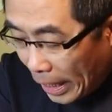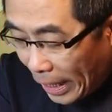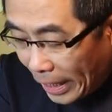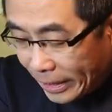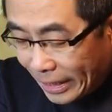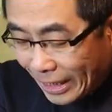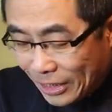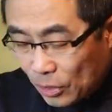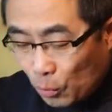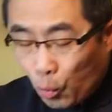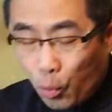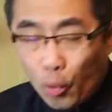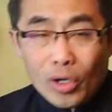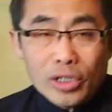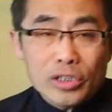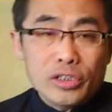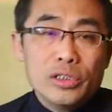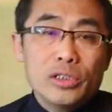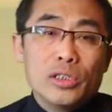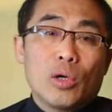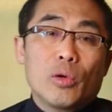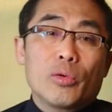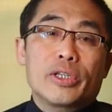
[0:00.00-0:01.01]
It is
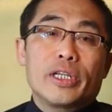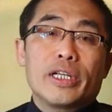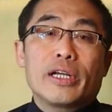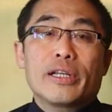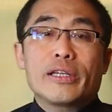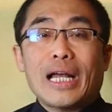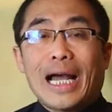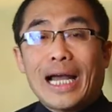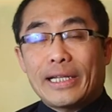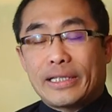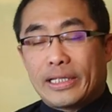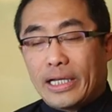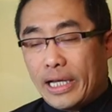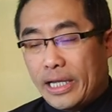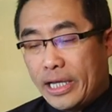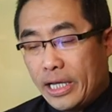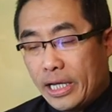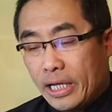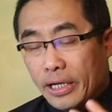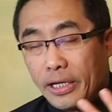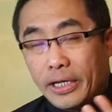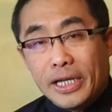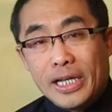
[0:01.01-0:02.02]
worth noting that
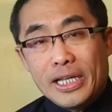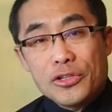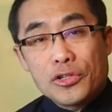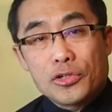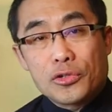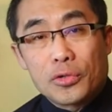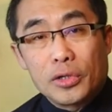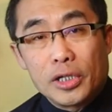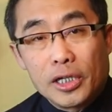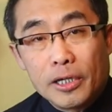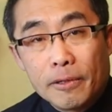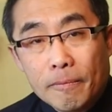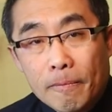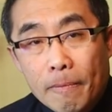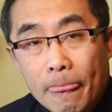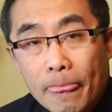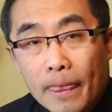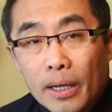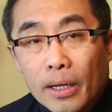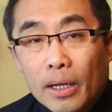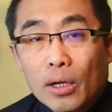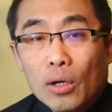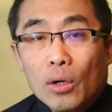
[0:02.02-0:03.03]
in history,
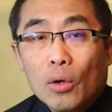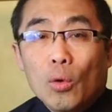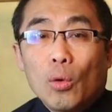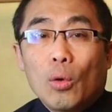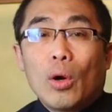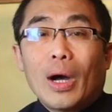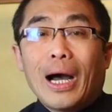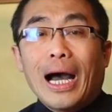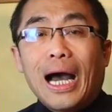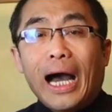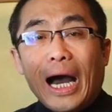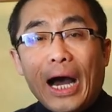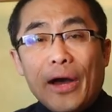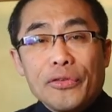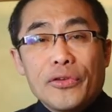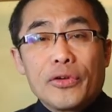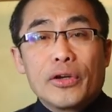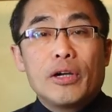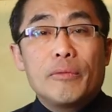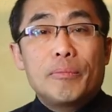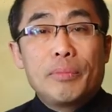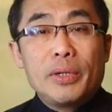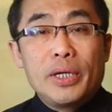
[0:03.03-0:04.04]

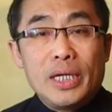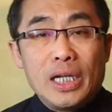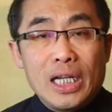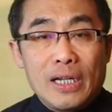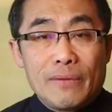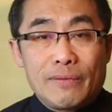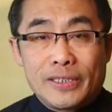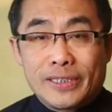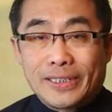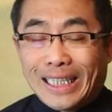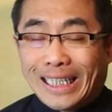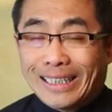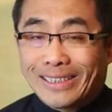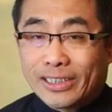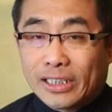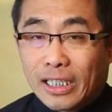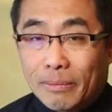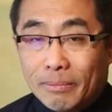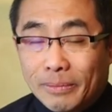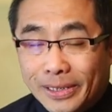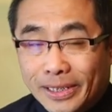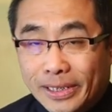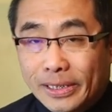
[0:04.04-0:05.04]
other belief
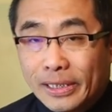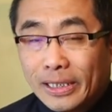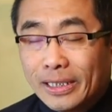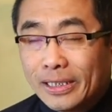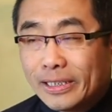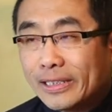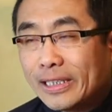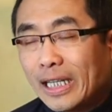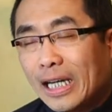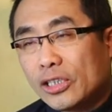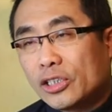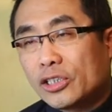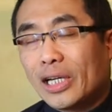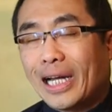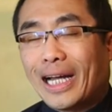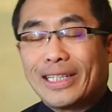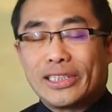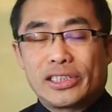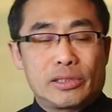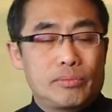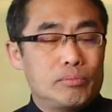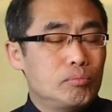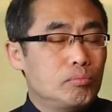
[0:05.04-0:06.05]
systems such
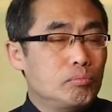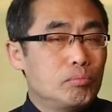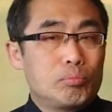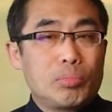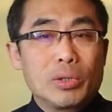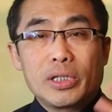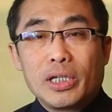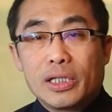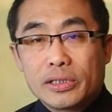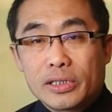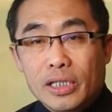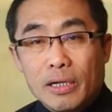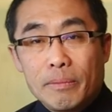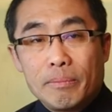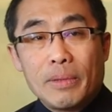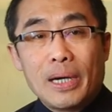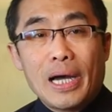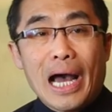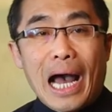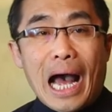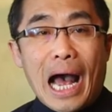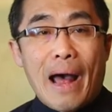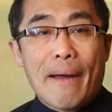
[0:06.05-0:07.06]
as
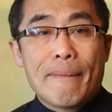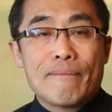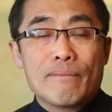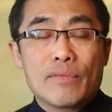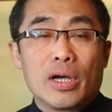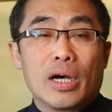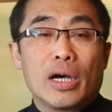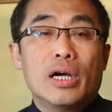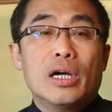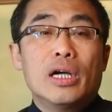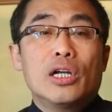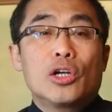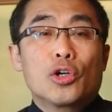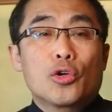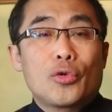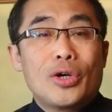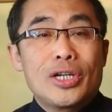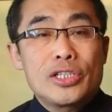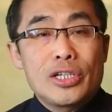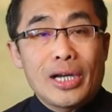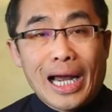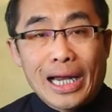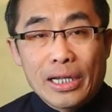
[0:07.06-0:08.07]
Buddhism and
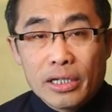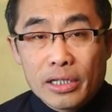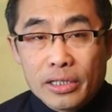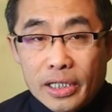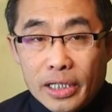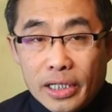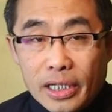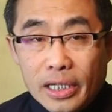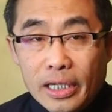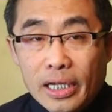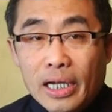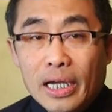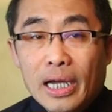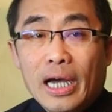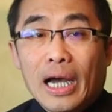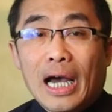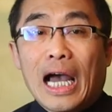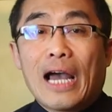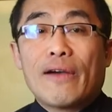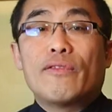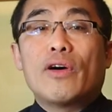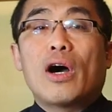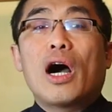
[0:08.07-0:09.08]
Christianity
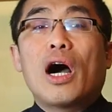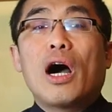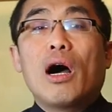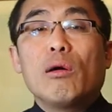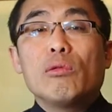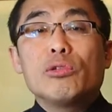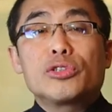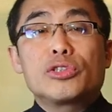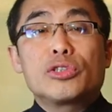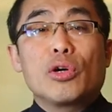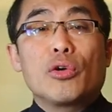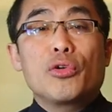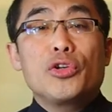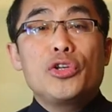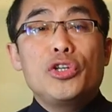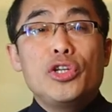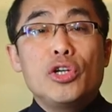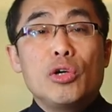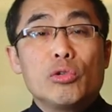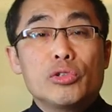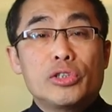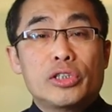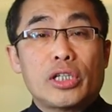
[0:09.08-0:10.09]
have also
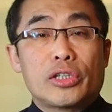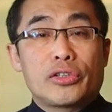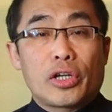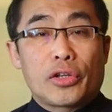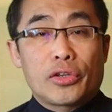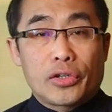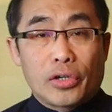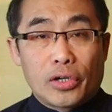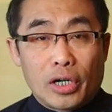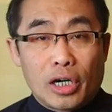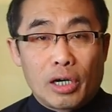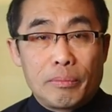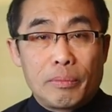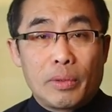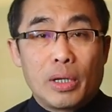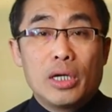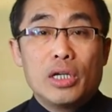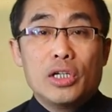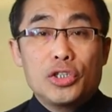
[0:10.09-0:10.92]
used the term